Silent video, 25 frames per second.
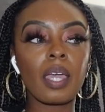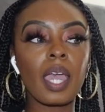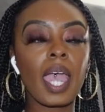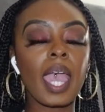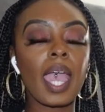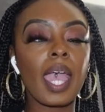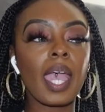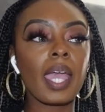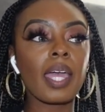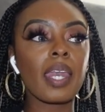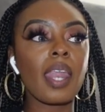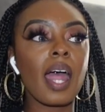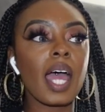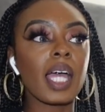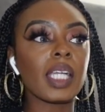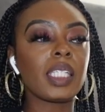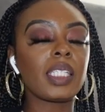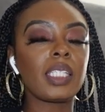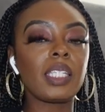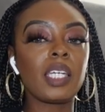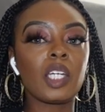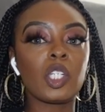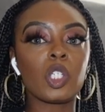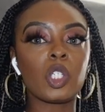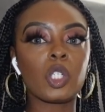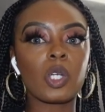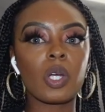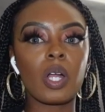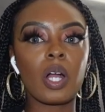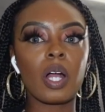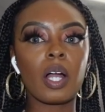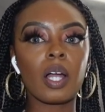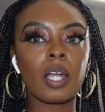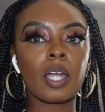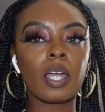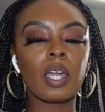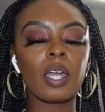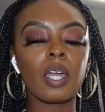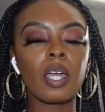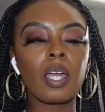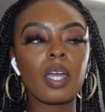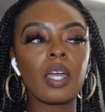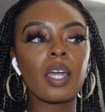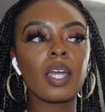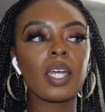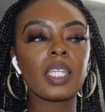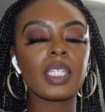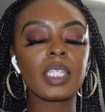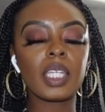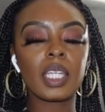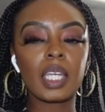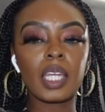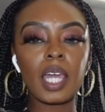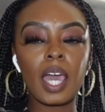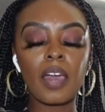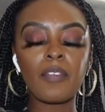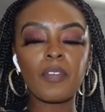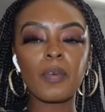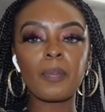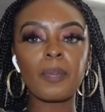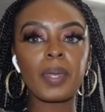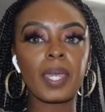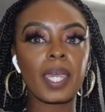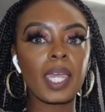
And I see a truck to the left of me.